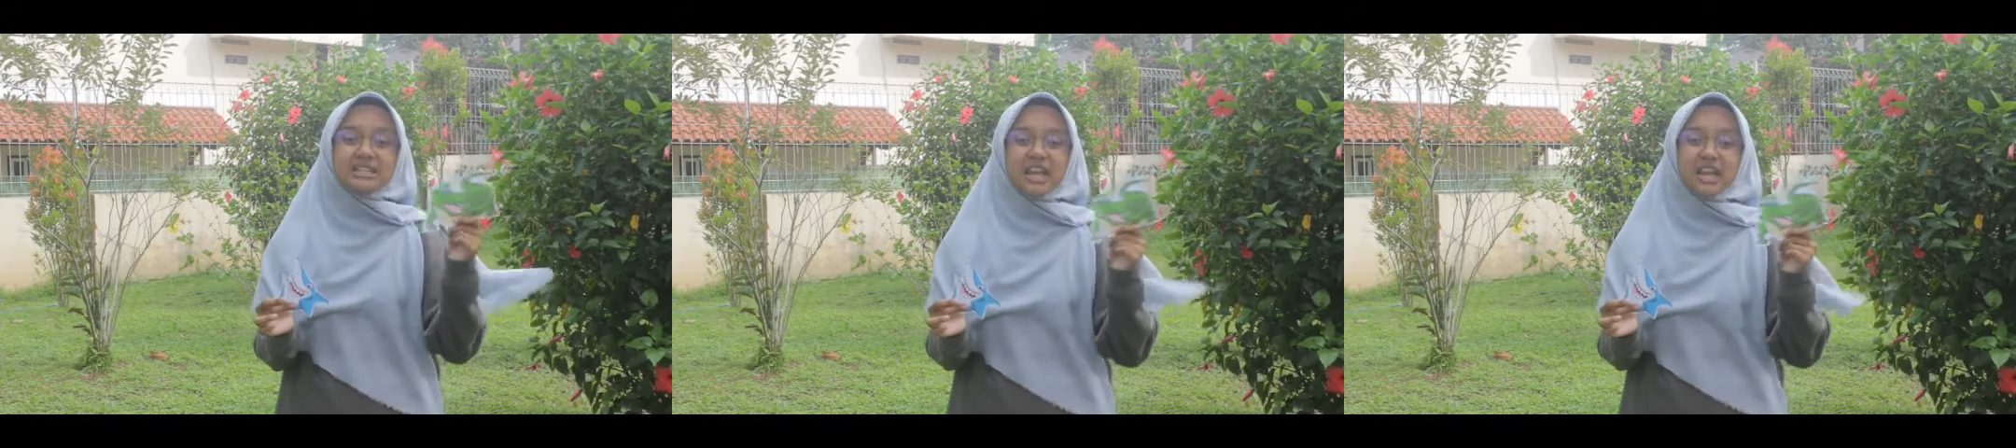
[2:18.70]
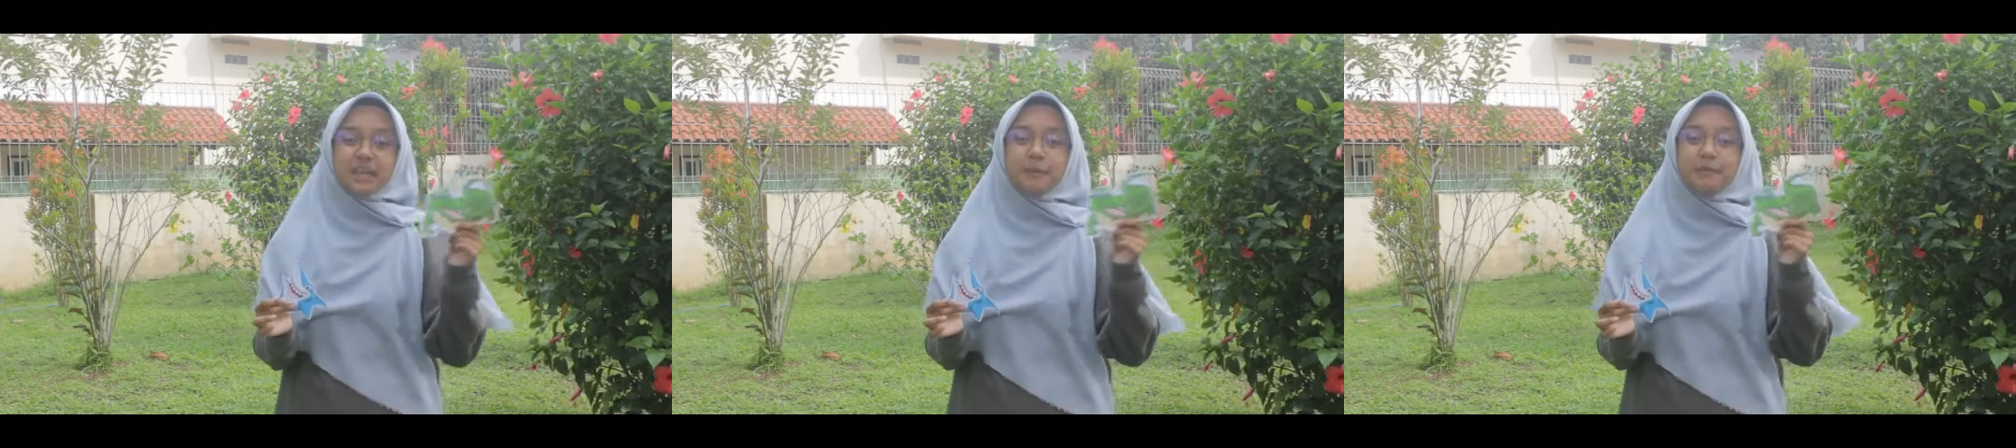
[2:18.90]

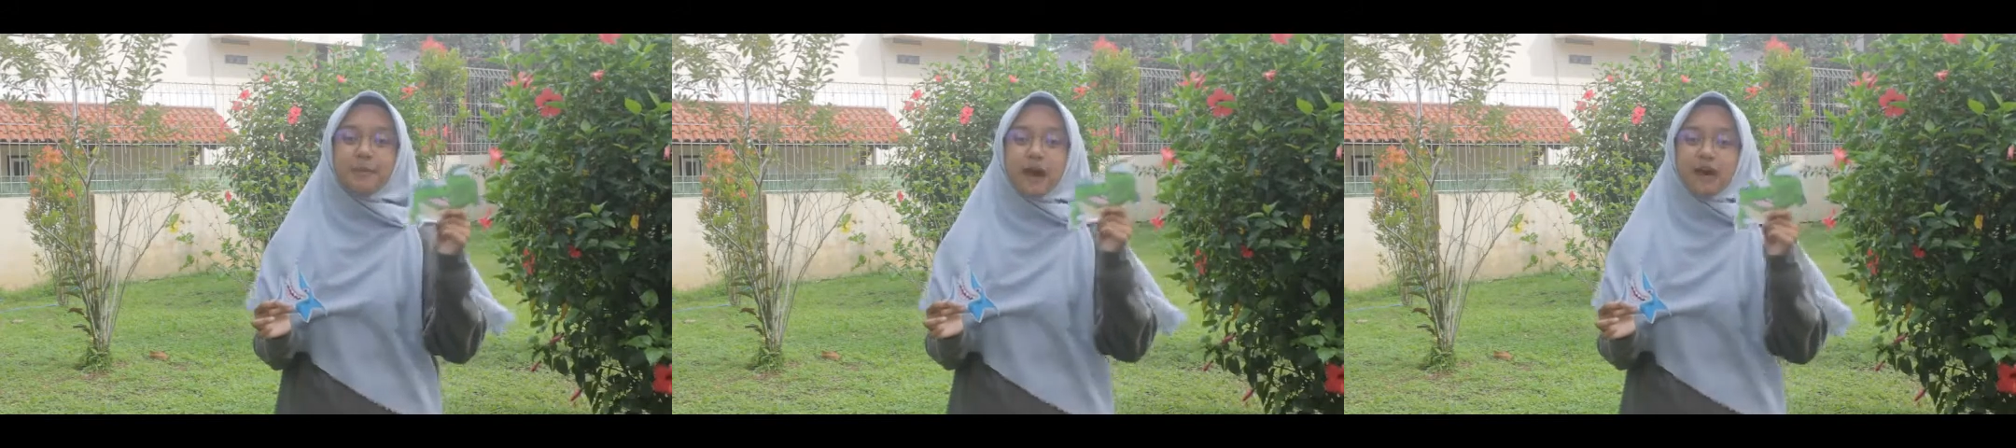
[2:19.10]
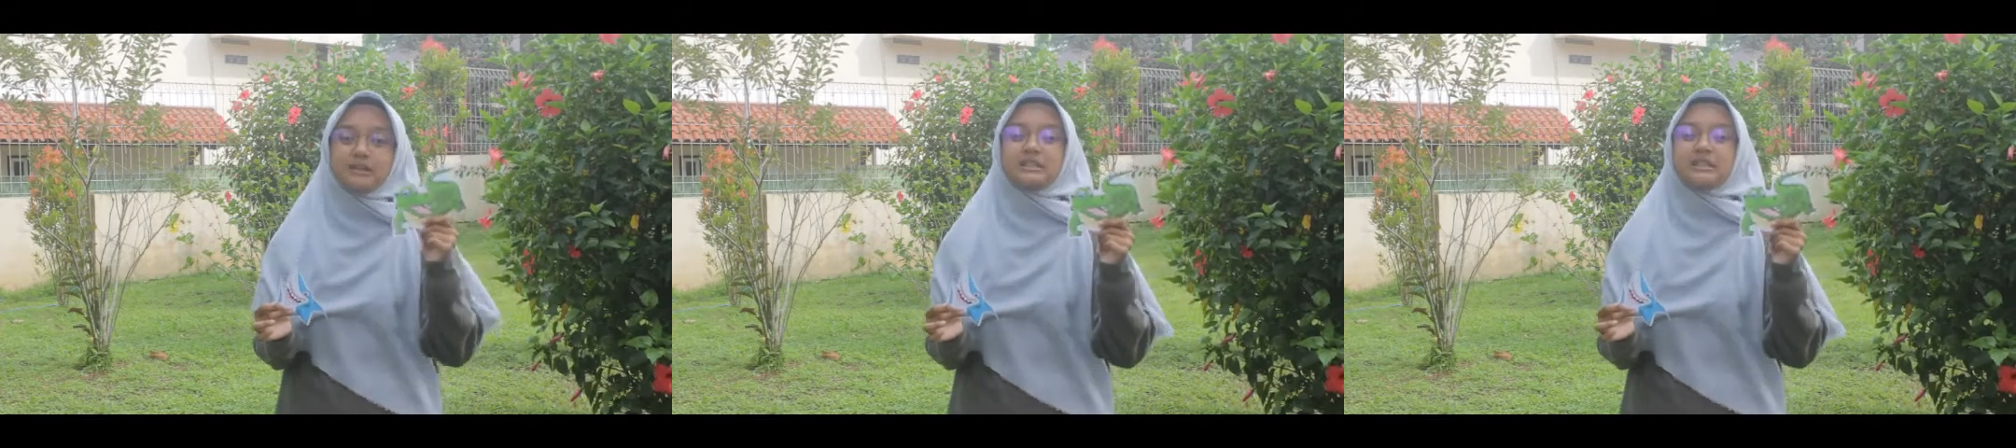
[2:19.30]
think
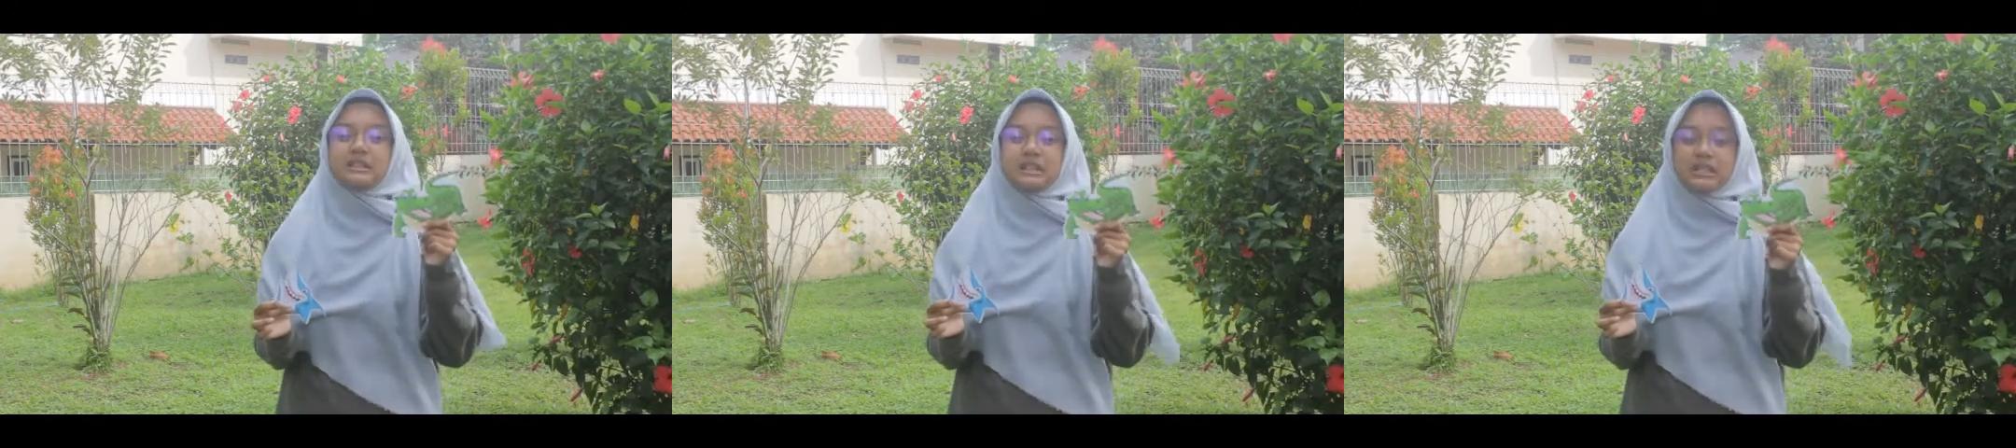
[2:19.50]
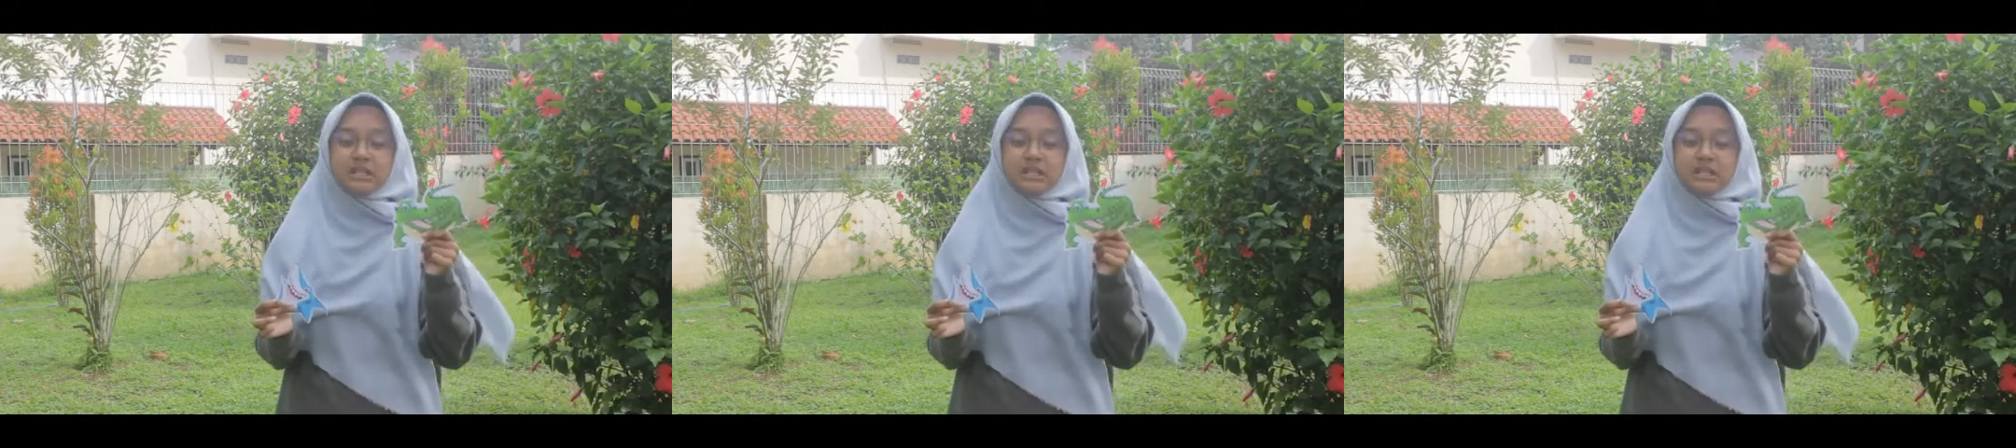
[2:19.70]
about it.